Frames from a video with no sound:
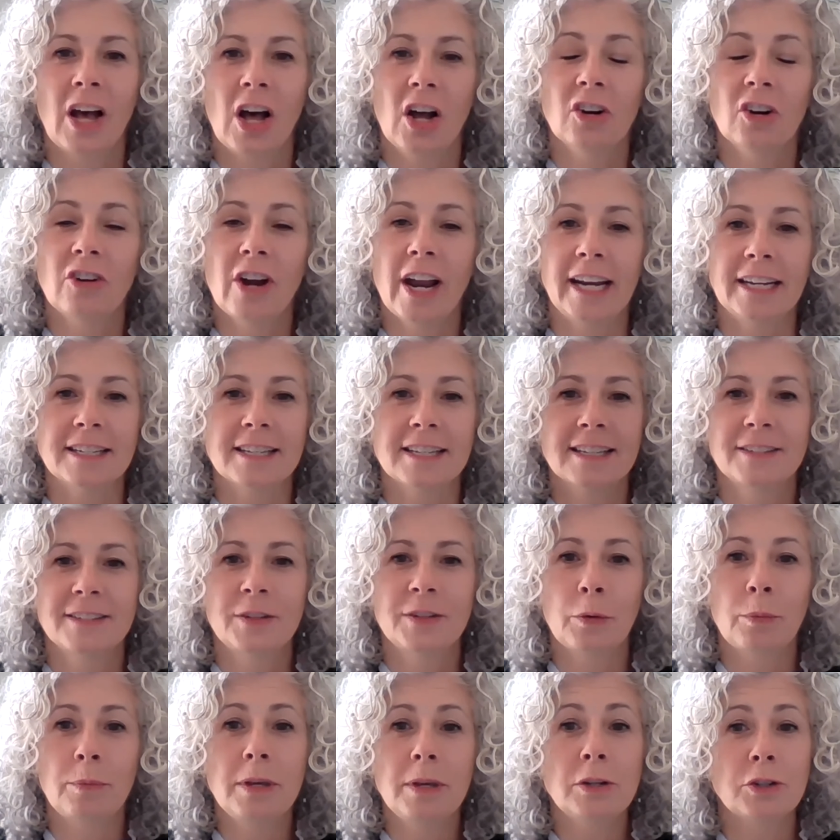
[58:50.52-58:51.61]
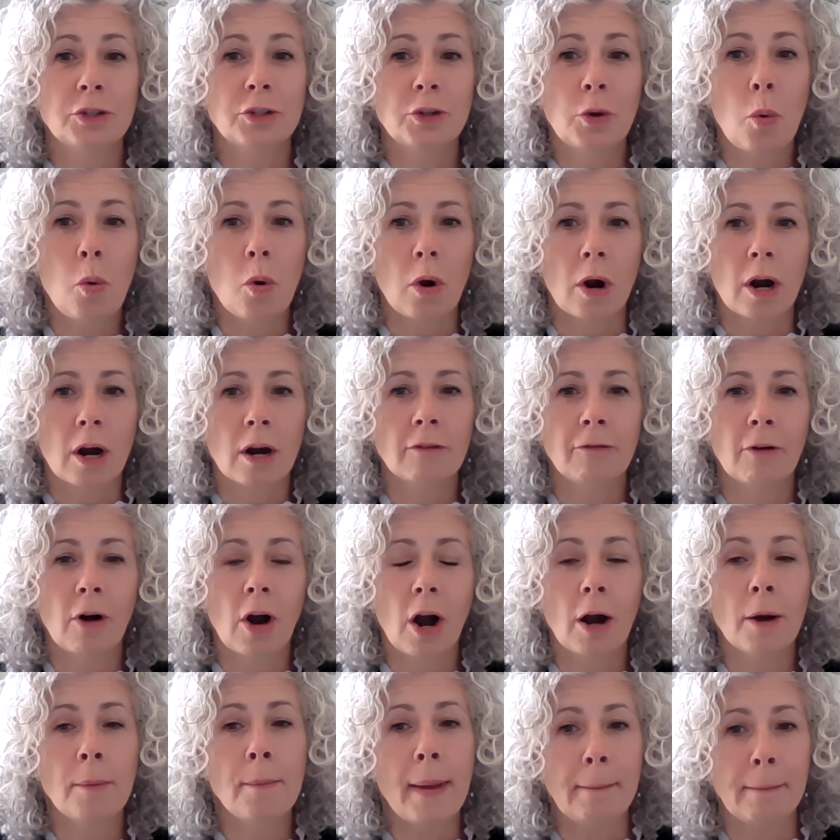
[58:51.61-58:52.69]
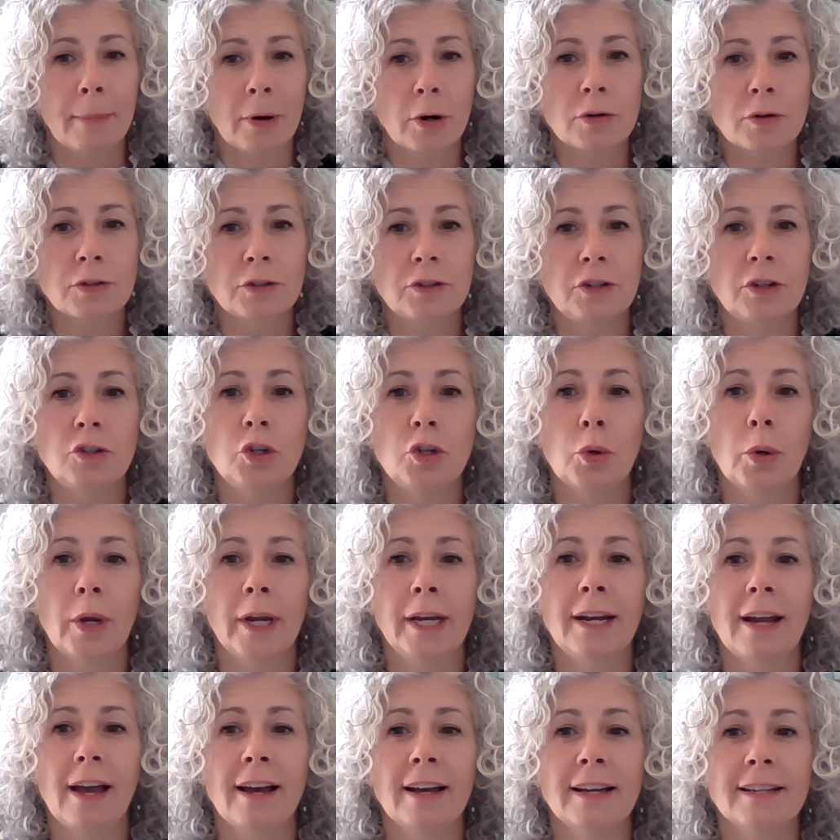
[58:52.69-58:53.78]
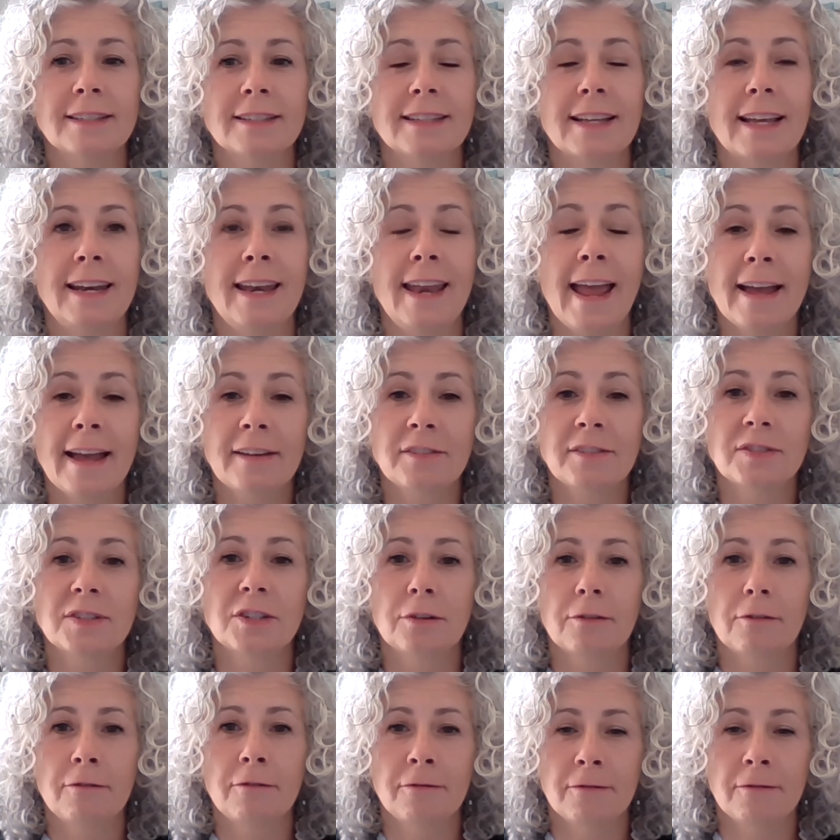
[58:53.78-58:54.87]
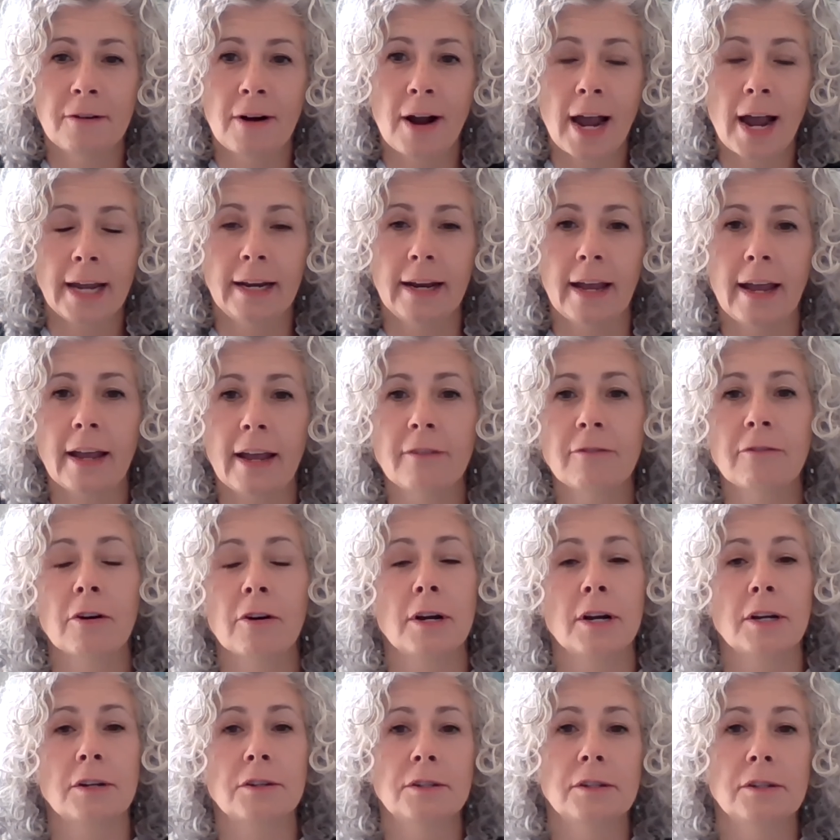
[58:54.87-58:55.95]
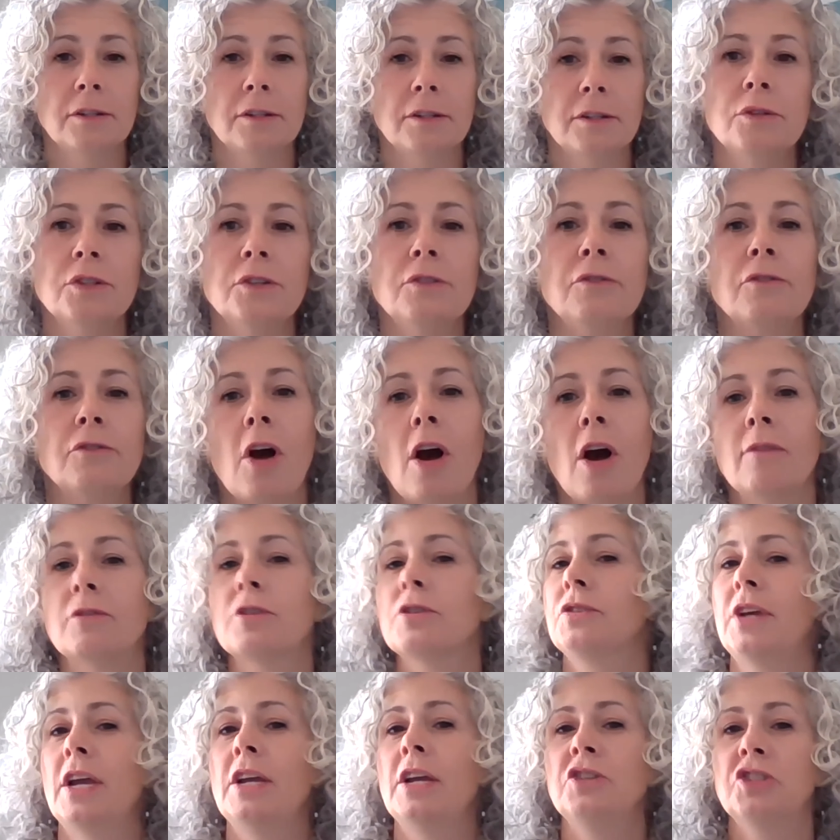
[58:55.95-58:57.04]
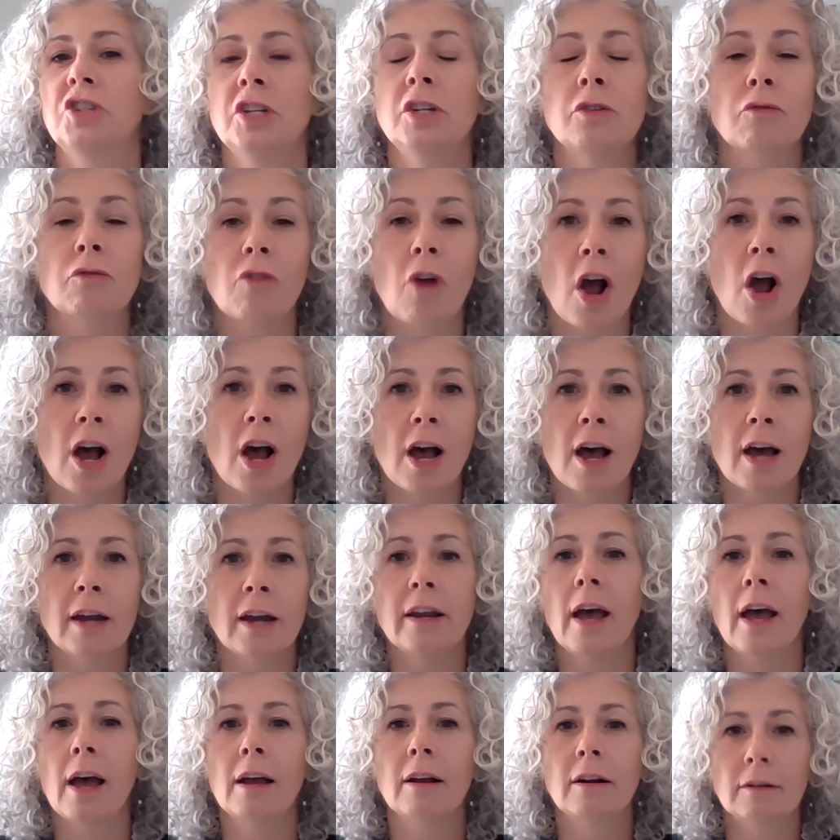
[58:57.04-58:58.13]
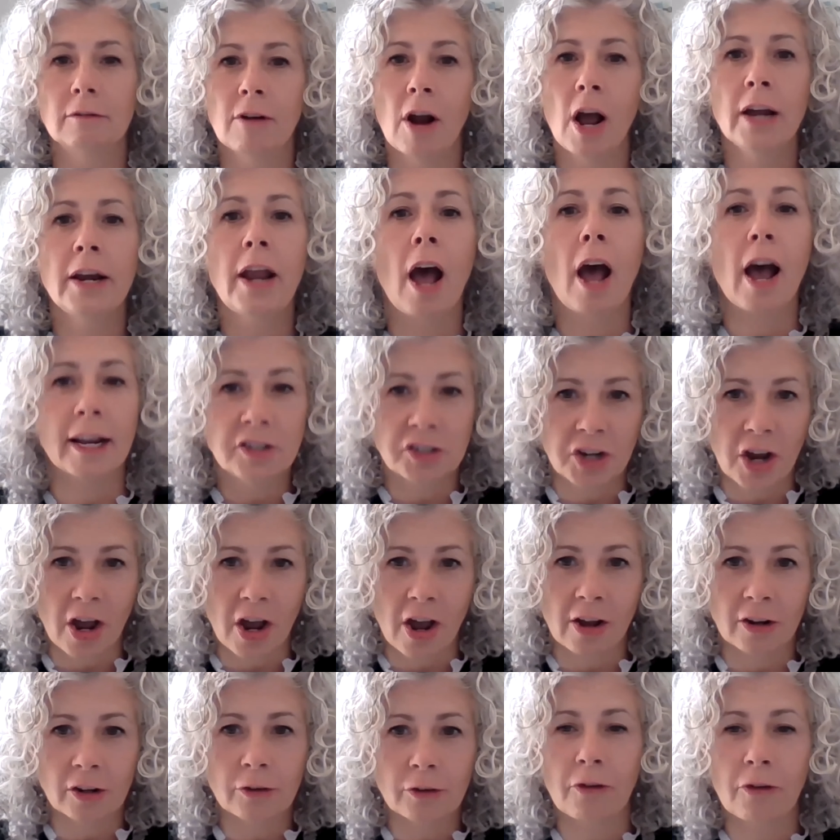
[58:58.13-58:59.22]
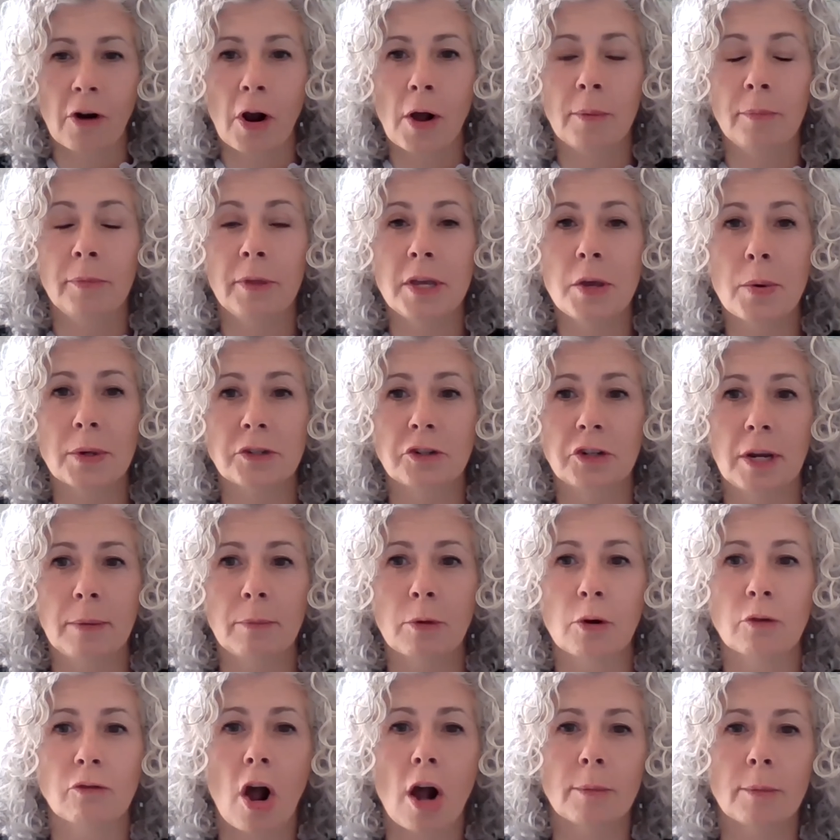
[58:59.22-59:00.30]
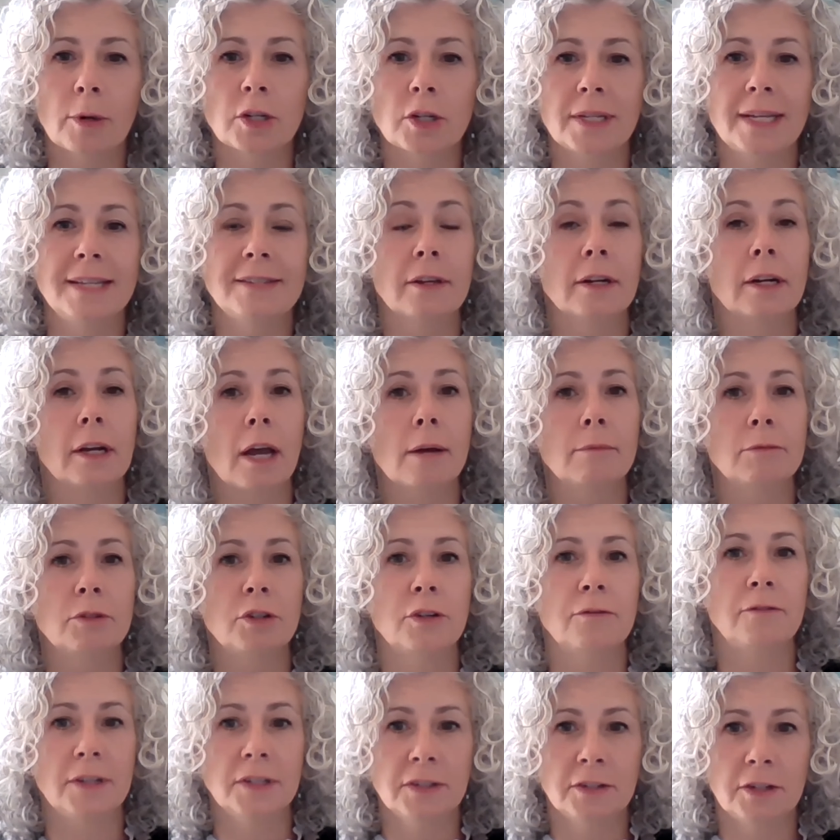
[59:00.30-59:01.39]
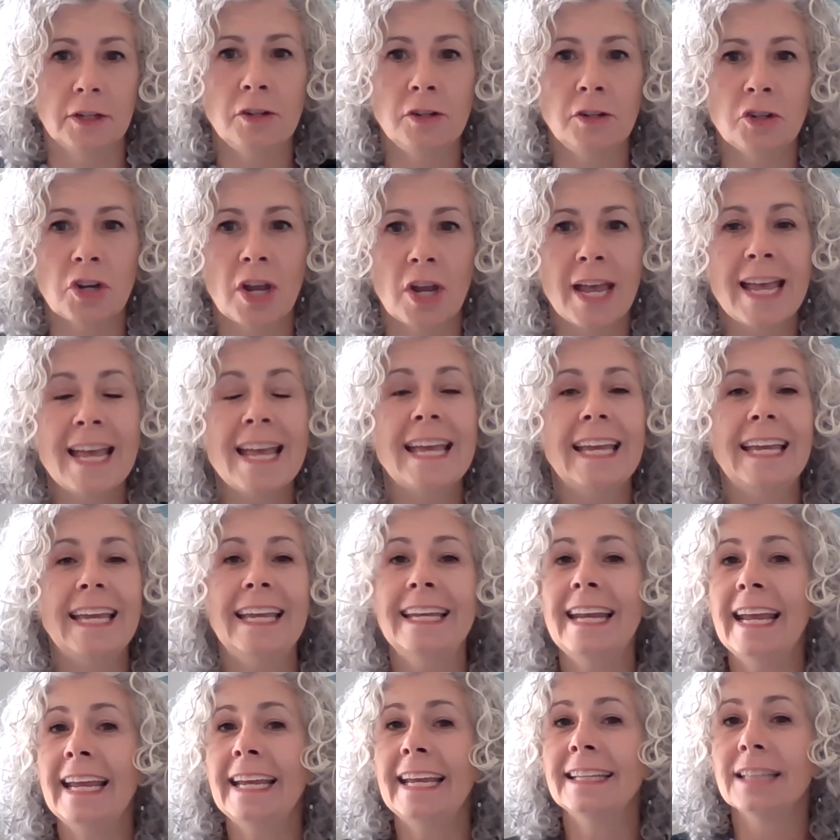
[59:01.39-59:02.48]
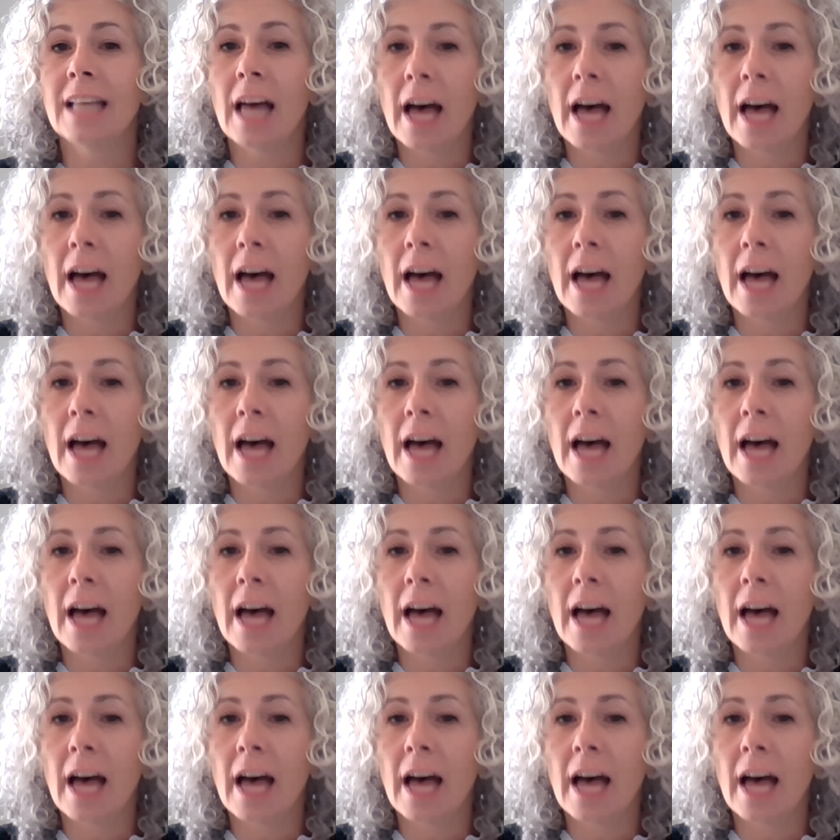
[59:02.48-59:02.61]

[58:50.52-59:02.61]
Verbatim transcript: All right, so be sure for our members to join us next Friday for an exclusive conversation. Rod Ron Ishog from the US Chamber of Commerce. He's going to come to Vistage in a